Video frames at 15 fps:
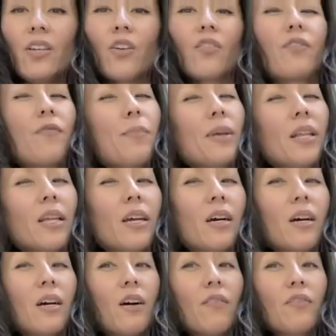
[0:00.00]
or feeling
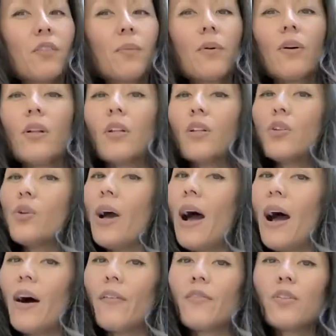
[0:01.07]
uncomfortable, you
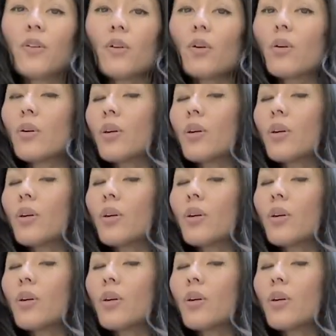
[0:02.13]
have to